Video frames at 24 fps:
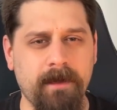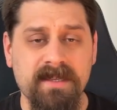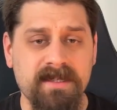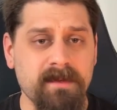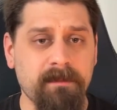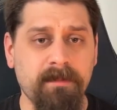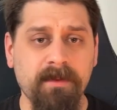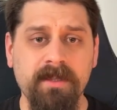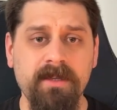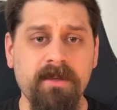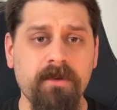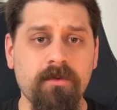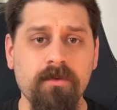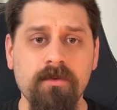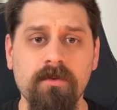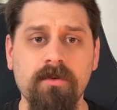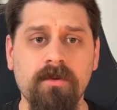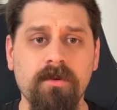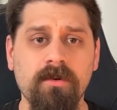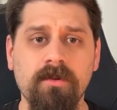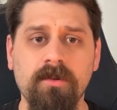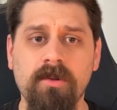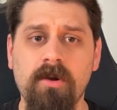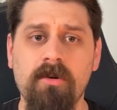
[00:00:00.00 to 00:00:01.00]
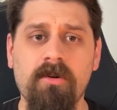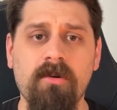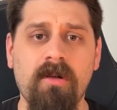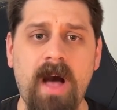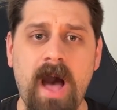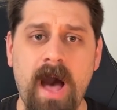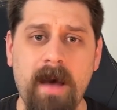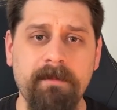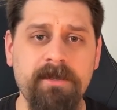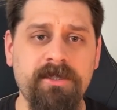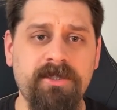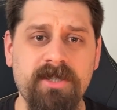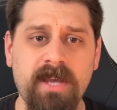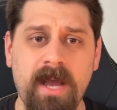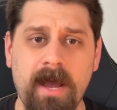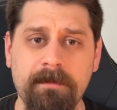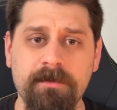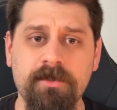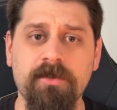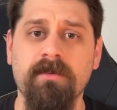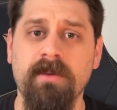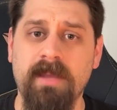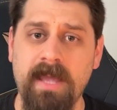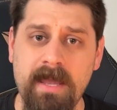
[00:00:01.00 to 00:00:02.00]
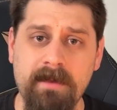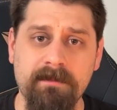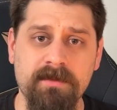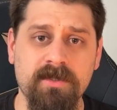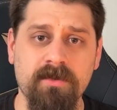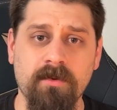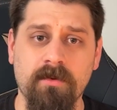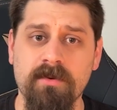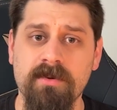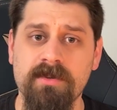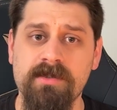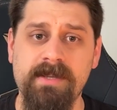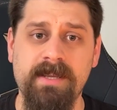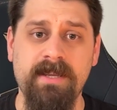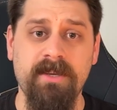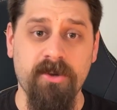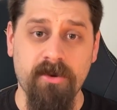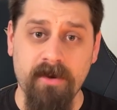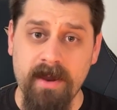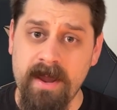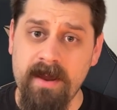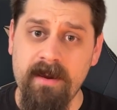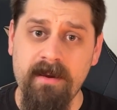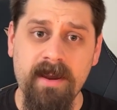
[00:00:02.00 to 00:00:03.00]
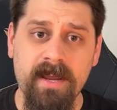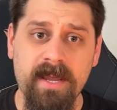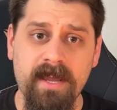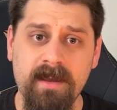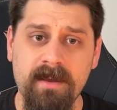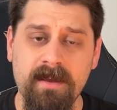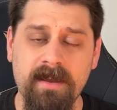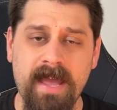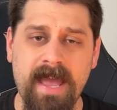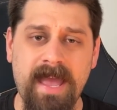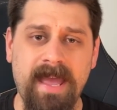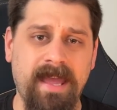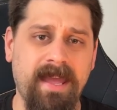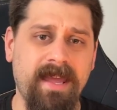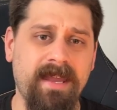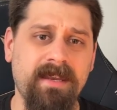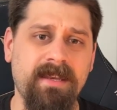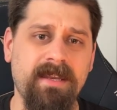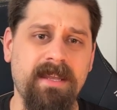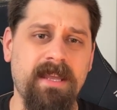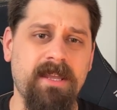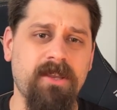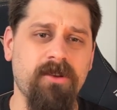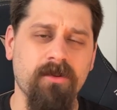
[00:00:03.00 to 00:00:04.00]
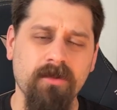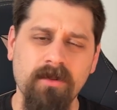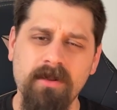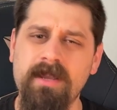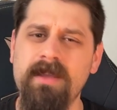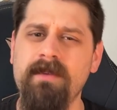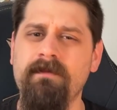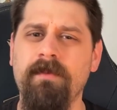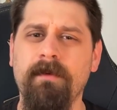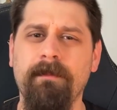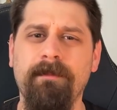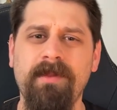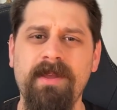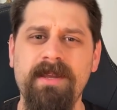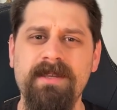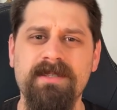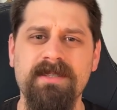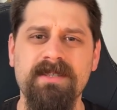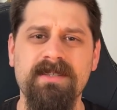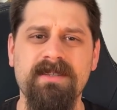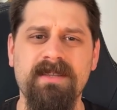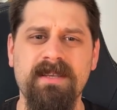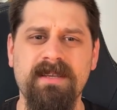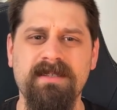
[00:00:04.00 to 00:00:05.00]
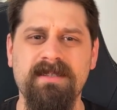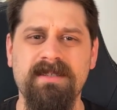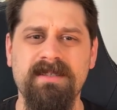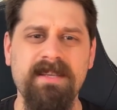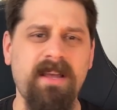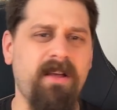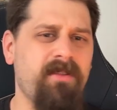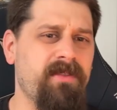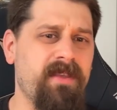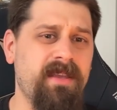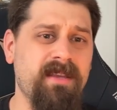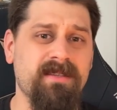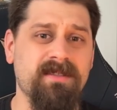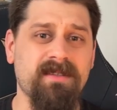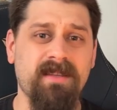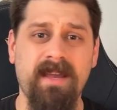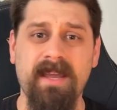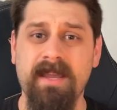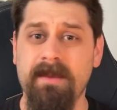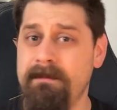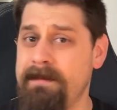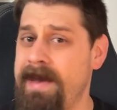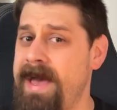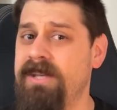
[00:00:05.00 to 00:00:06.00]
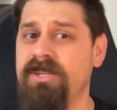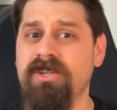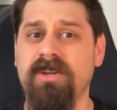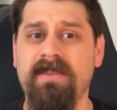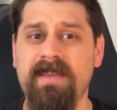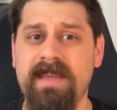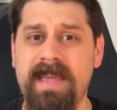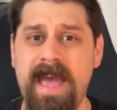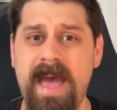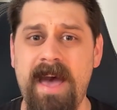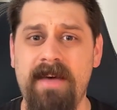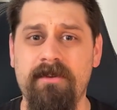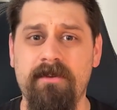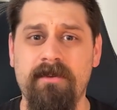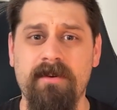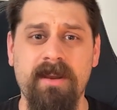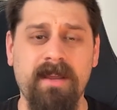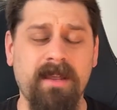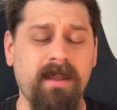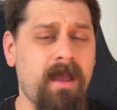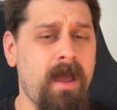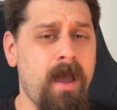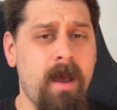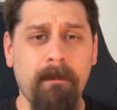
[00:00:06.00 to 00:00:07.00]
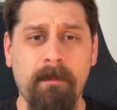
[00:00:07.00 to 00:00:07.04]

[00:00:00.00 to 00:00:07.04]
Simply Google local hobby shops or game stores in your area, and you're looking for places that sell things like Magic the Gathering,